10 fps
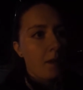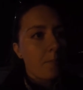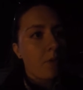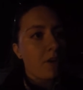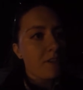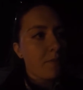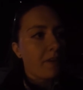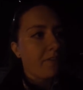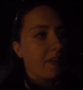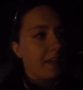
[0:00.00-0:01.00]
More as
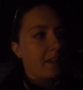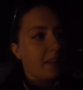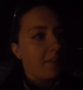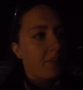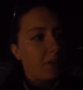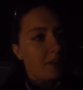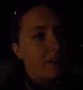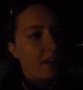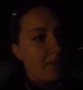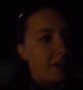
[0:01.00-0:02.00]
one fiend, the further
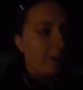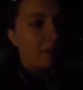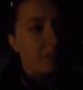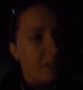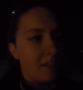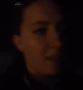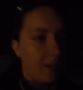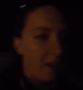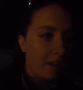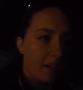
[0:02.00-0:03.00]
down they hurled into the
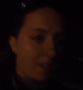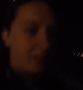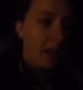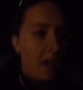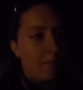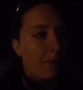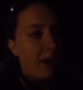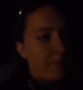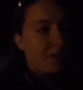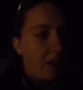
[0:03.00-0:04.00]
darkness.
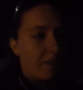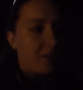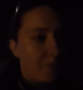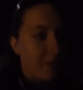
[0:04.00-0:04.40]
Perhaps all this